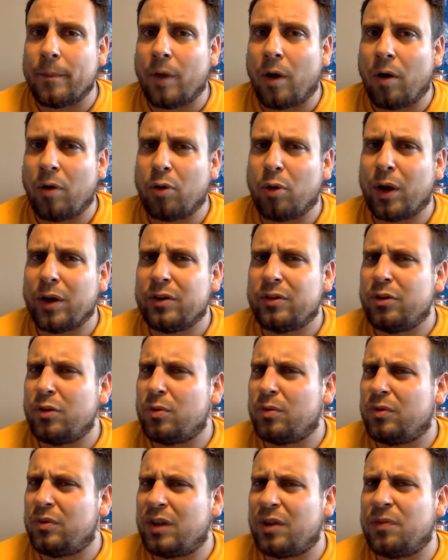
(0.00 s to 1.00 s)
Although I
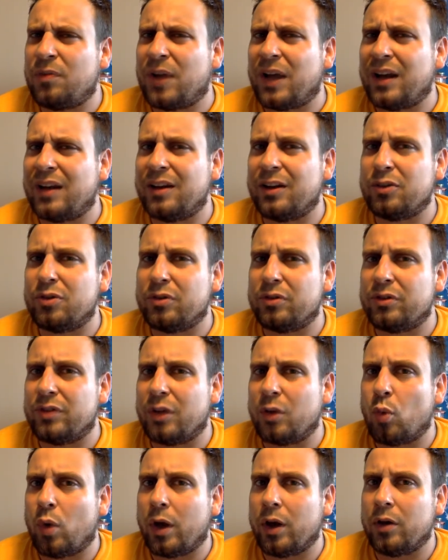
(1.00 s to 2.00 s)
did find it
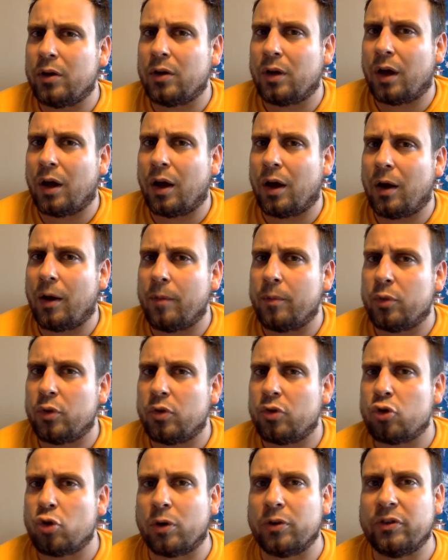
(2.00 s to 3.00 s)
interesting when
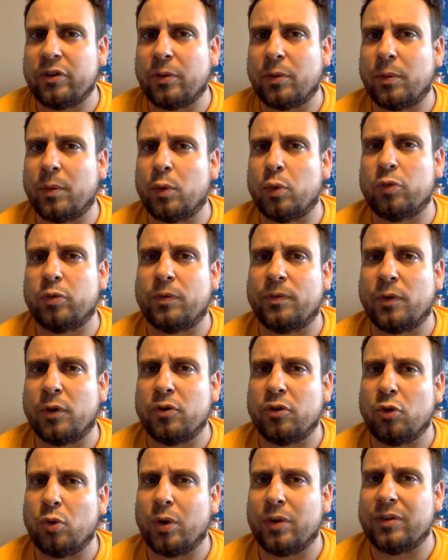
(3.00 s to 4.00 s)
George Zimmerman was
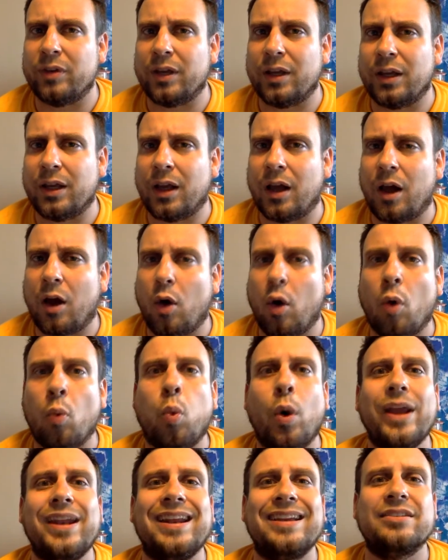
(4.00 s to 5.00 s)
referred to as a
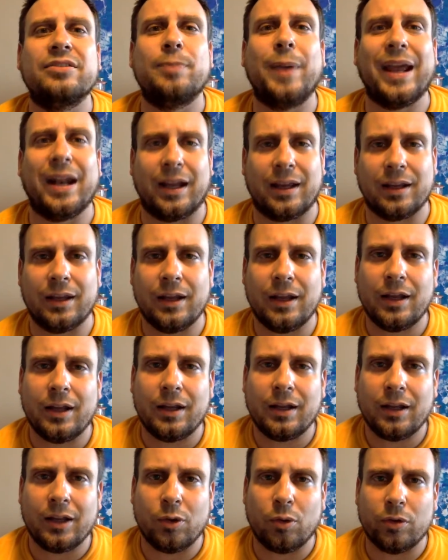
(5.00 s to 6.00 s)
white Hispanic.
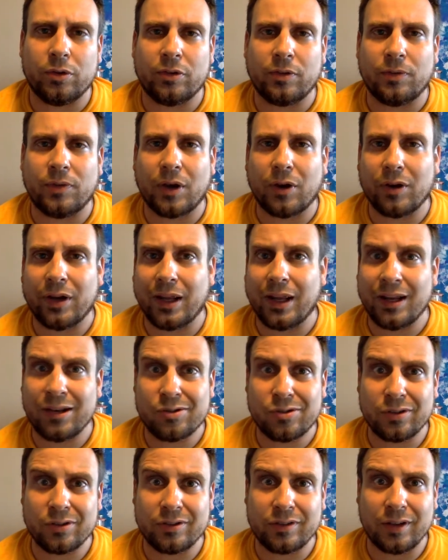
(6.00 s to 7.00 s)
It was a very
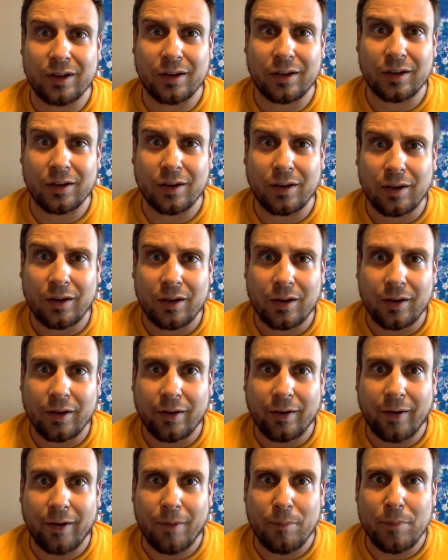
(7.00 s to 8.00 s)
interesting
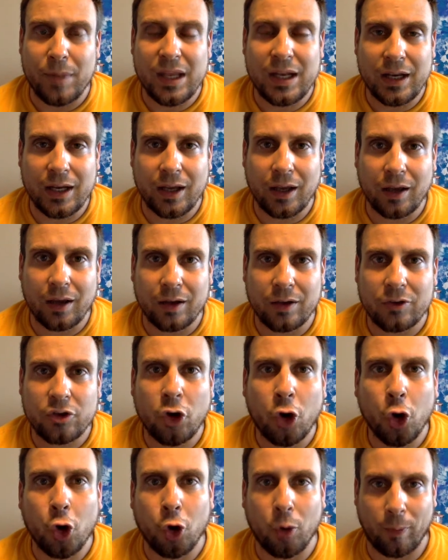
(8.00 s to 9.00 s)
media
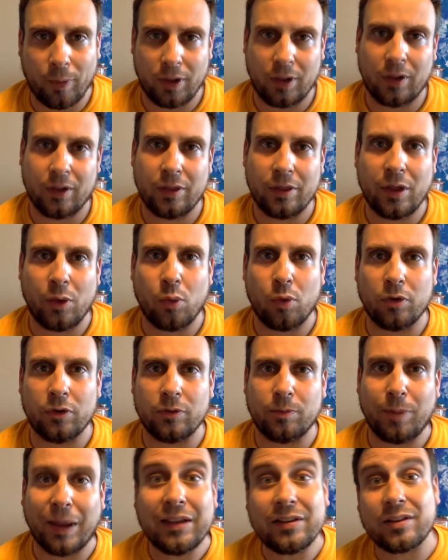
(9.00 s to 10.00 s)
term that
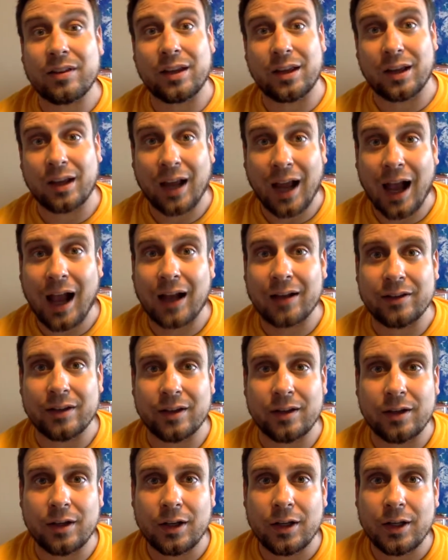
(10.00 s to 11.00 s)
was basically
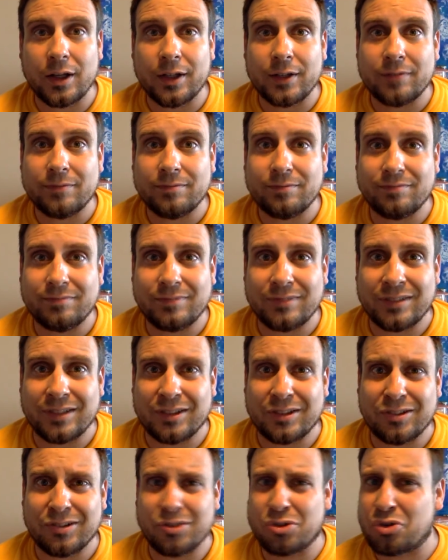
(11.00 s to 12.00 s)
concocted to
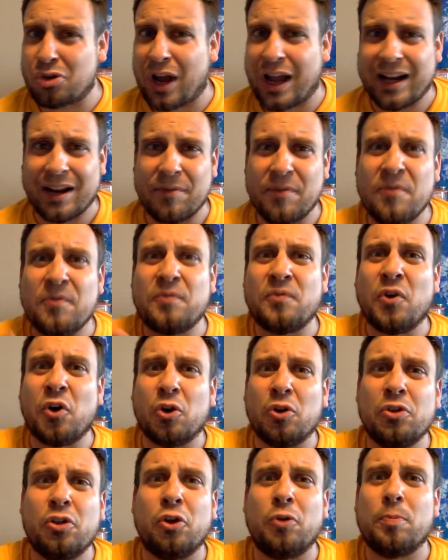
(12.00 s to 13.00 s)
try to
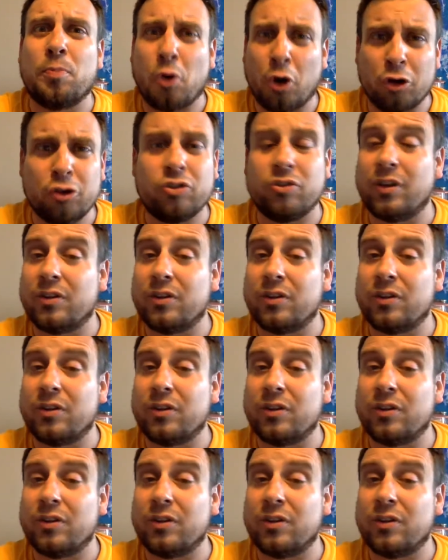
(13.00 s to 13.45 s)
further push